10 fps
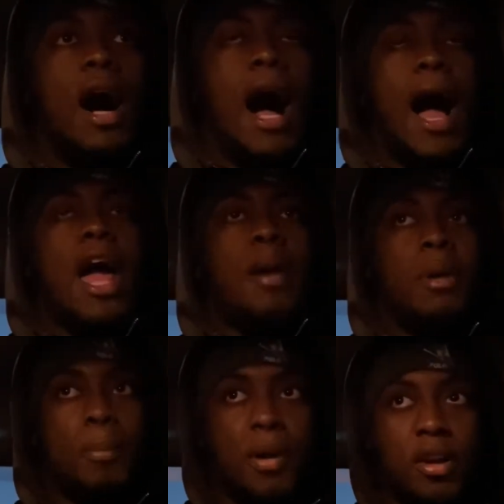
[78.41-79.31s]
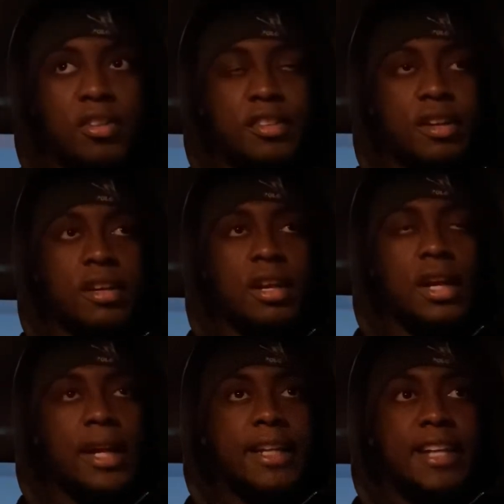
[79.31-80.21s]
I am a person
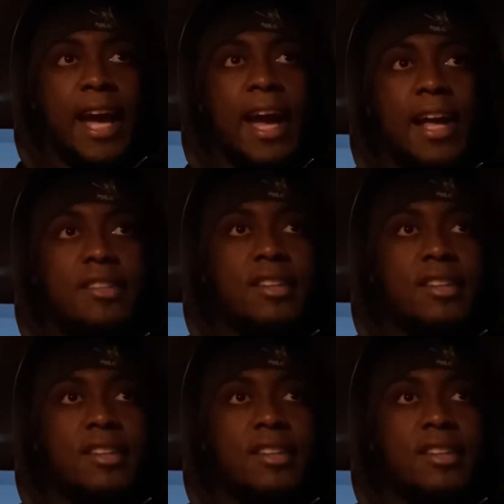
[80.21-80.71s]
that